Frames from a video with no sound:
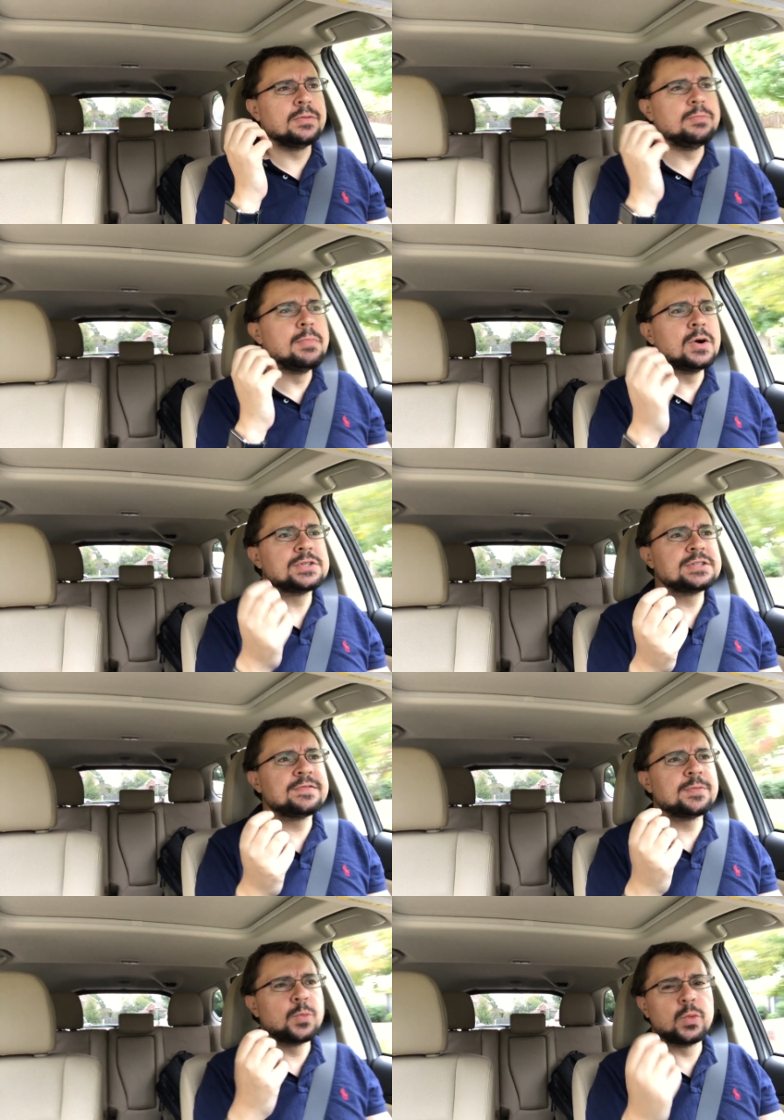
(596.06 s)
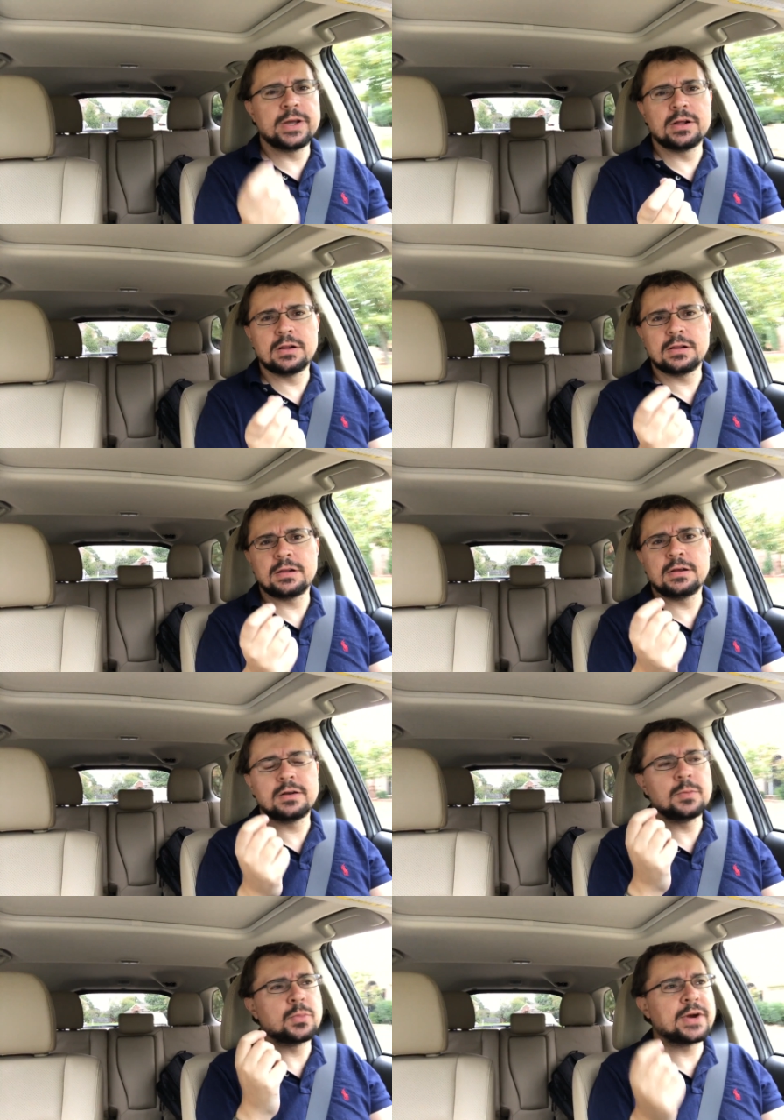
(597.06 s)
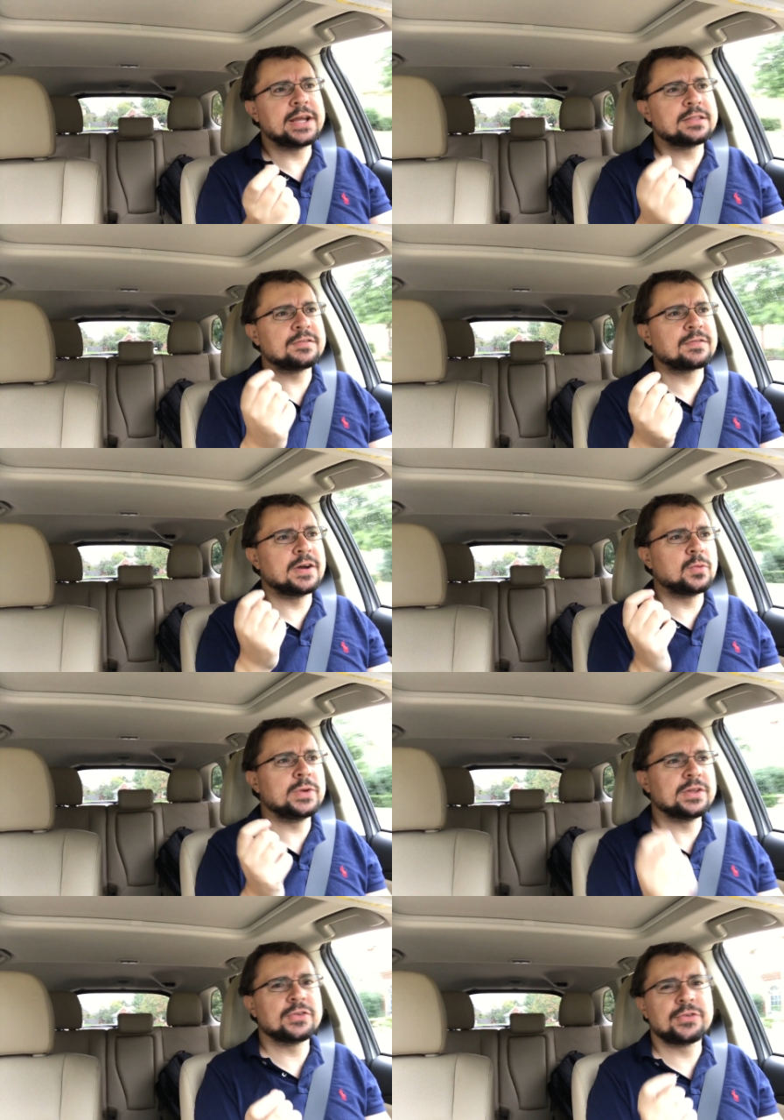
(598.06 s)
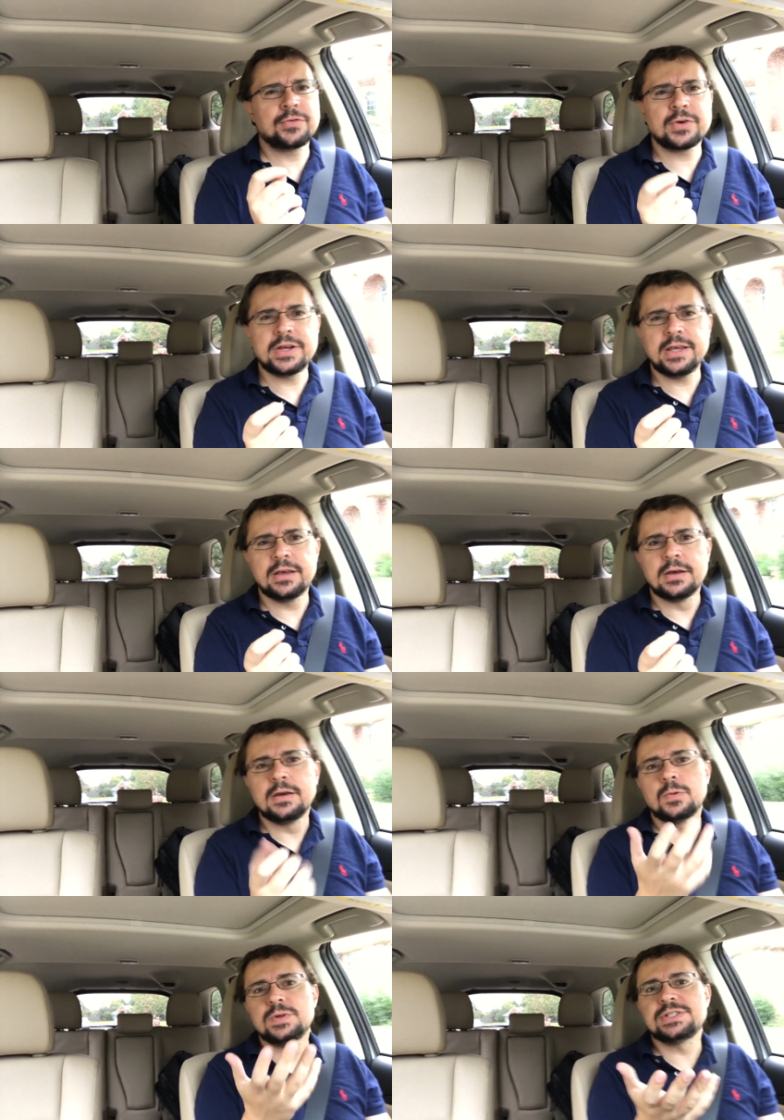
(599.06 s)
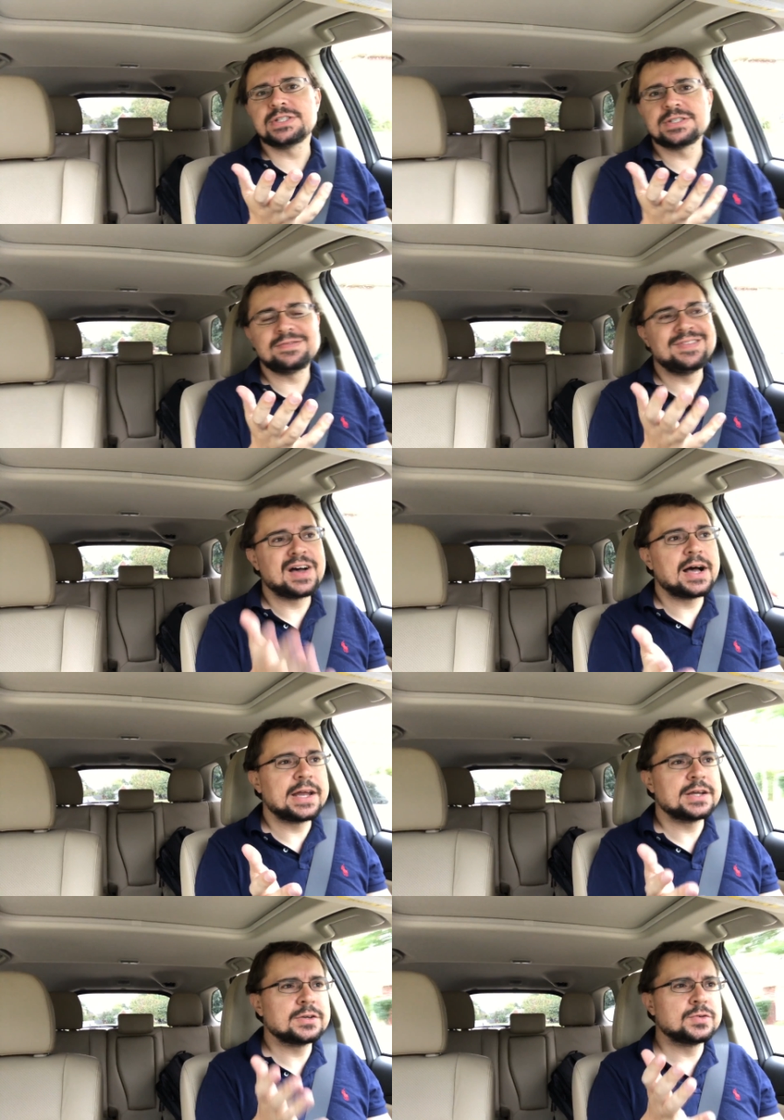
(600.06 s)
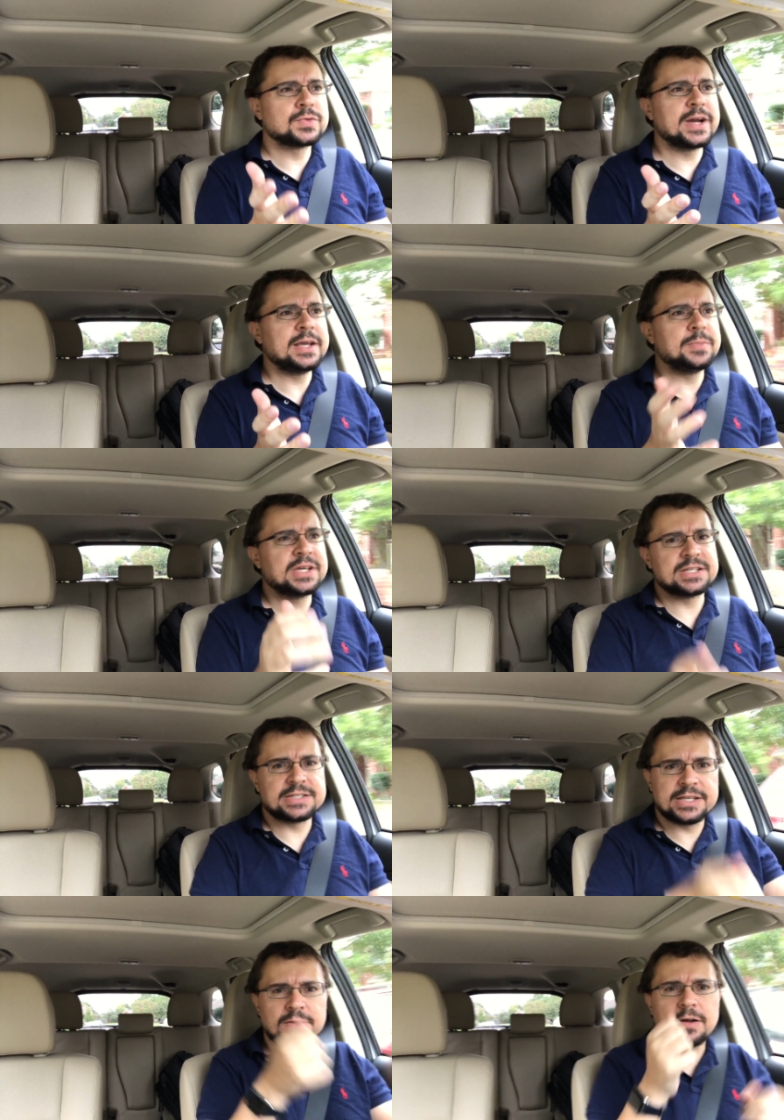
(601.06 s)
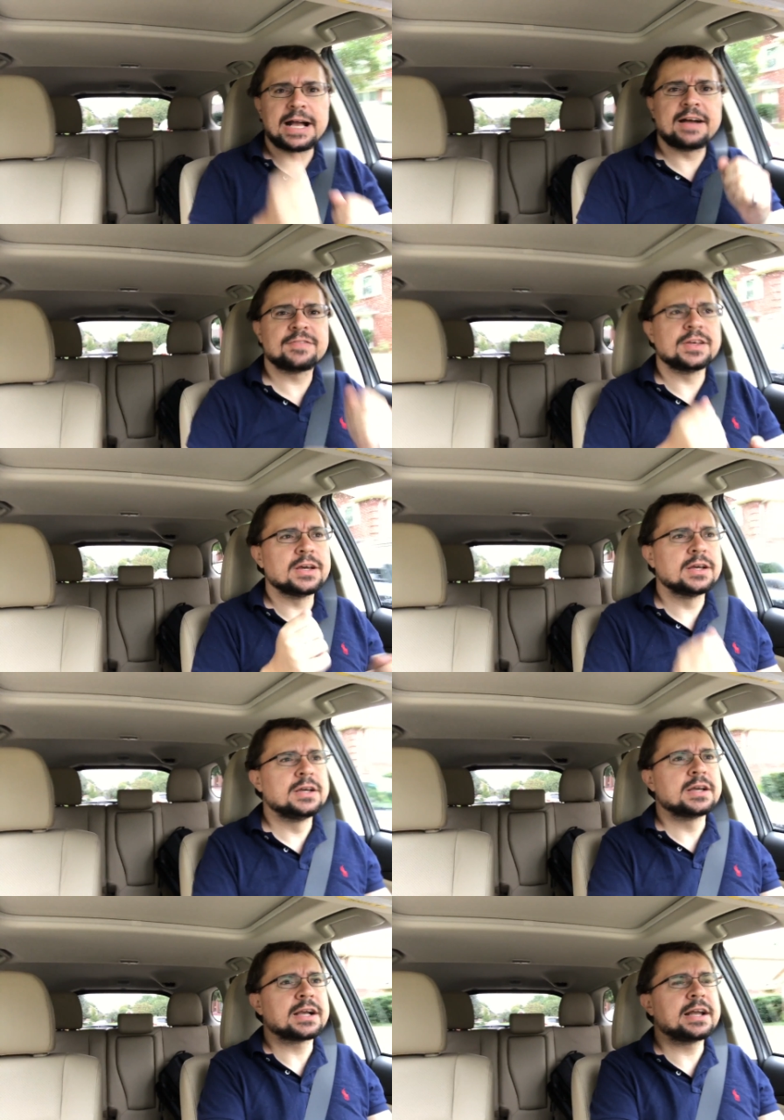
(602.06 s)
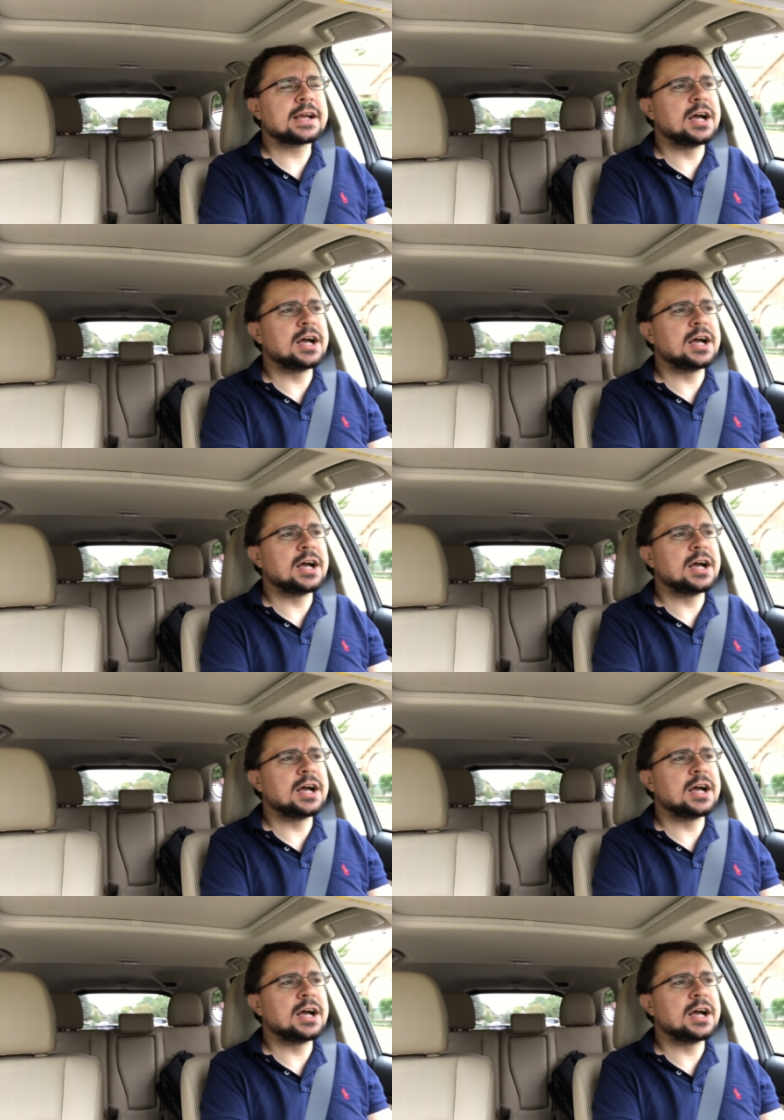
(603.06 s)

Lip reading: Most of them will break the front wheels free, which is not great because then you'll have to kind of